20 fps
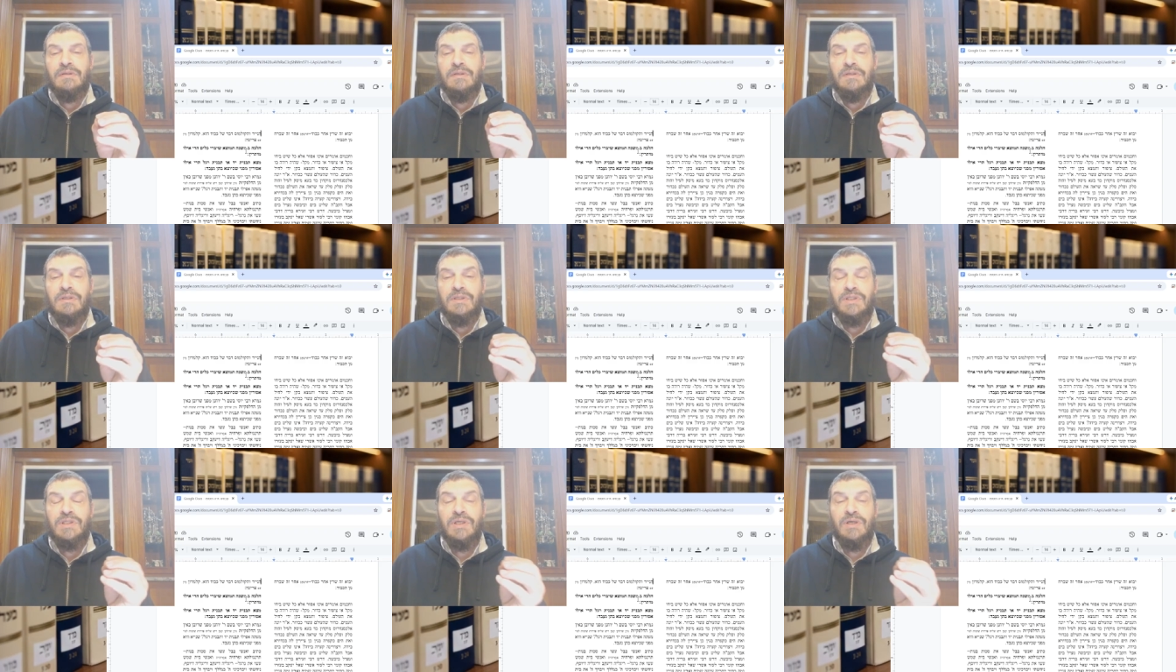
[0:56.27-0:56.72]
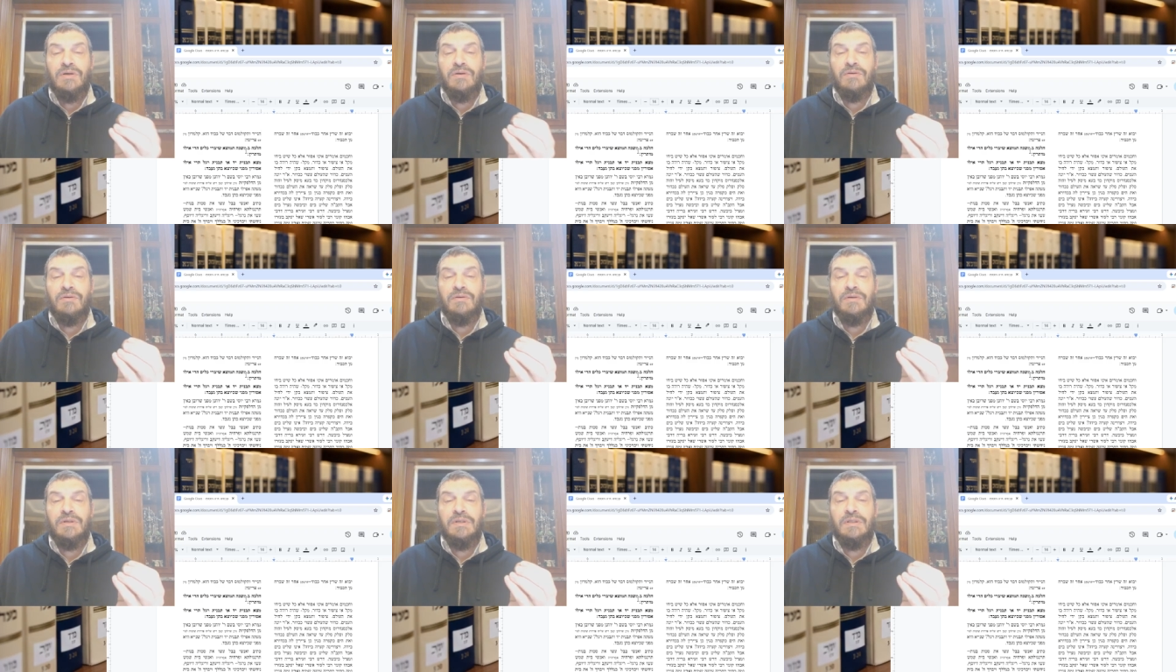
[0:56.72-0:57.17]

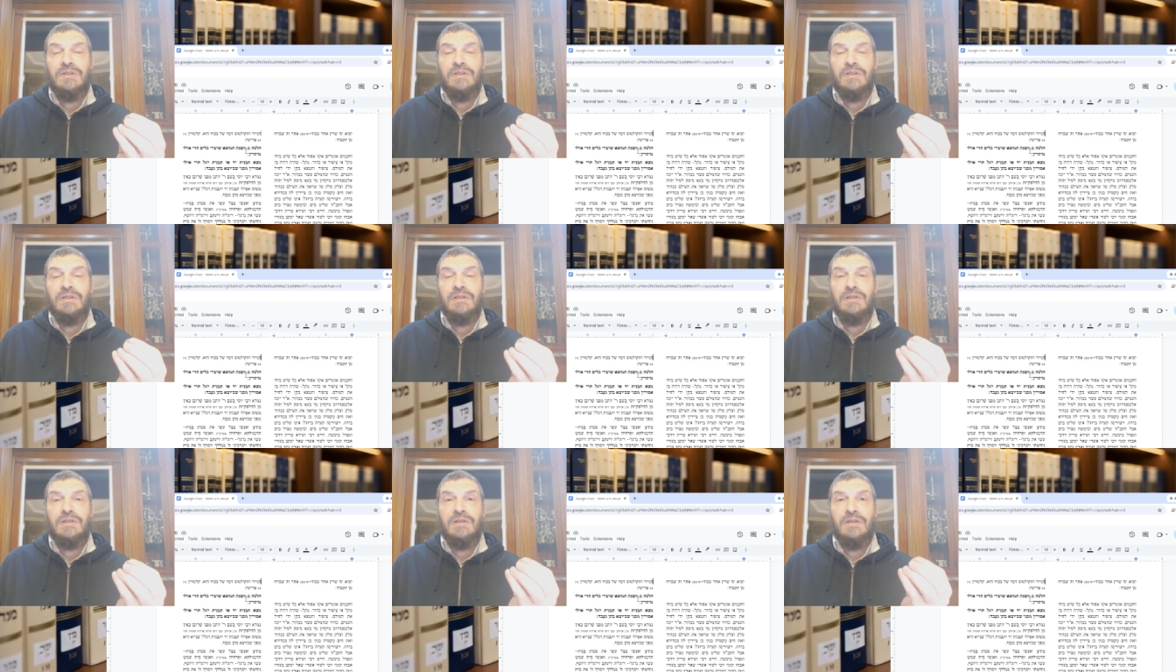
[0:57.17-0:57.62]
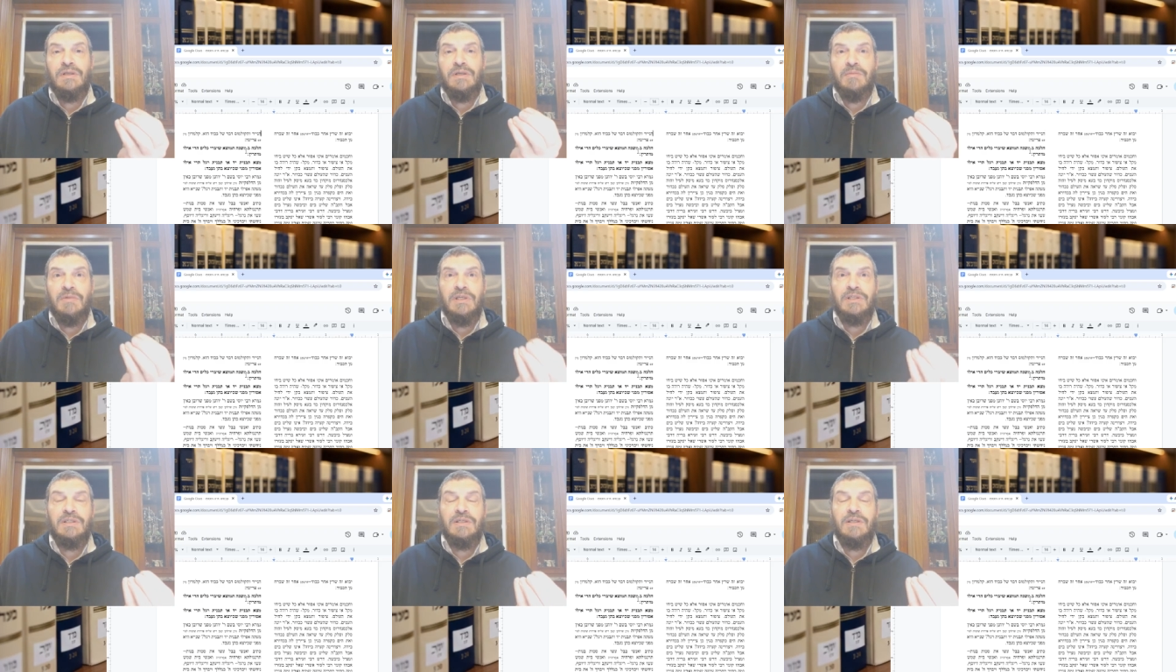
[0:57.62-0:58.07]
So the
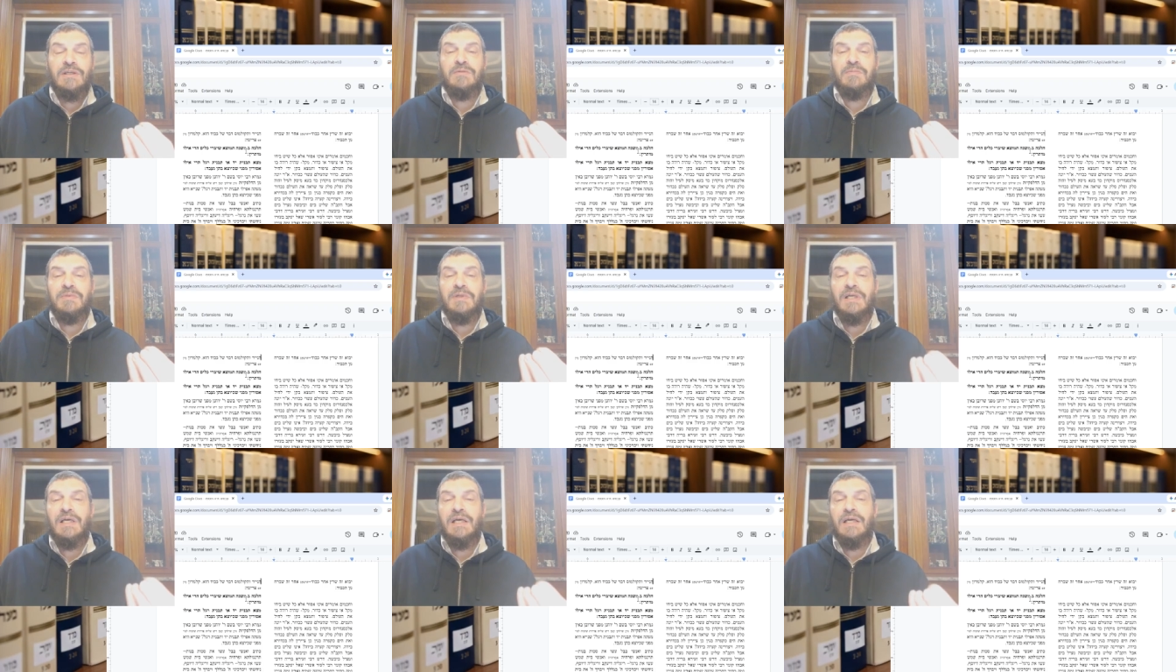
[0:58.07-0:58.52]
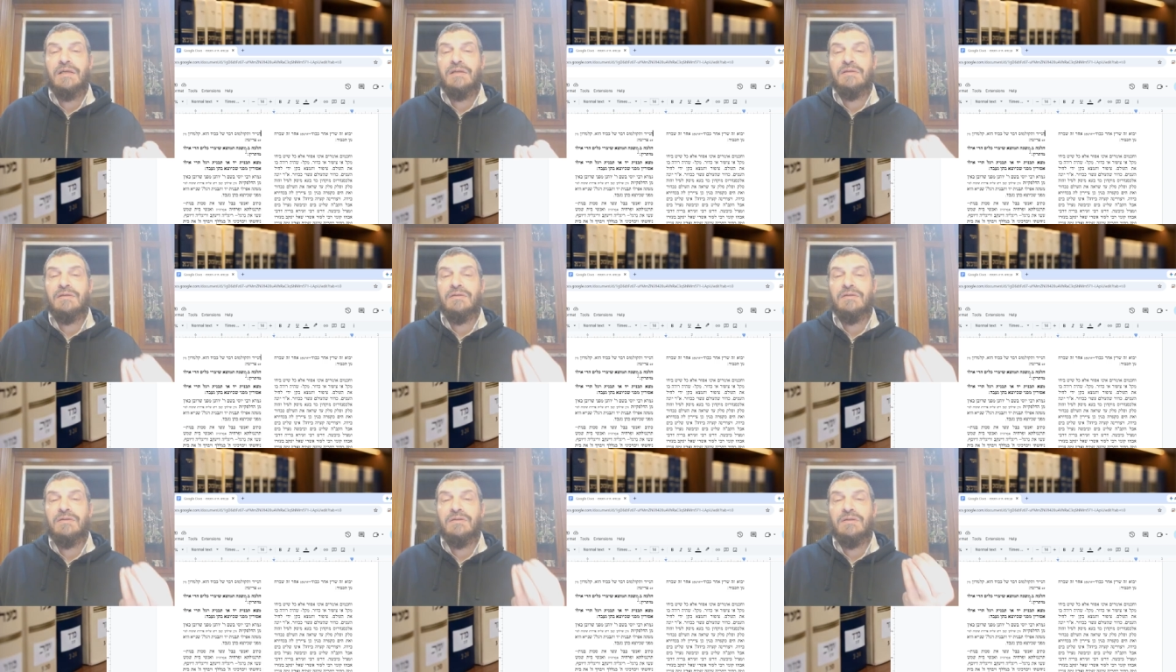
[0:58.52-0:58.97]
Gemara is going to
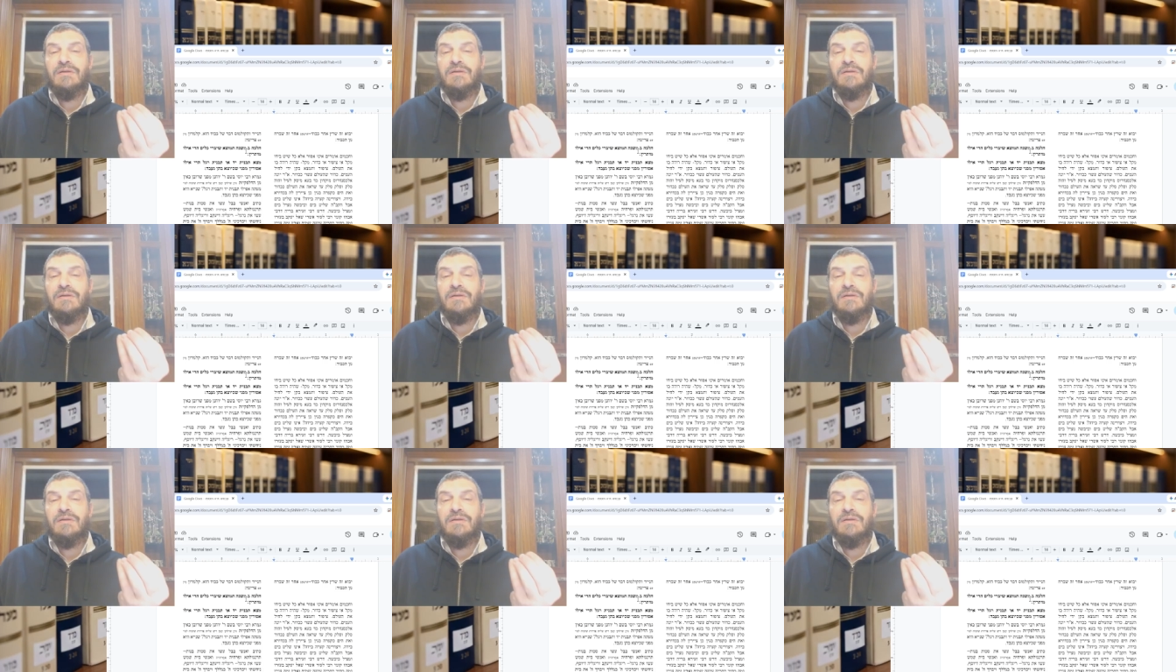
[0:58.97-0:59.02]
explain